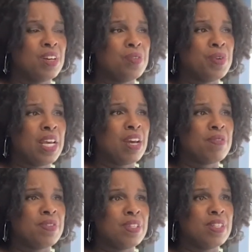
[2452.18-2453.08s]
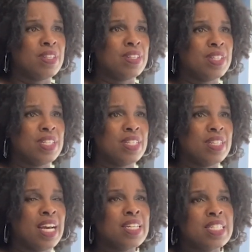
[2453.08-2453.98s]
we have
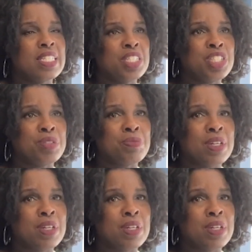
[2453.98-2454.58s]
not dissension,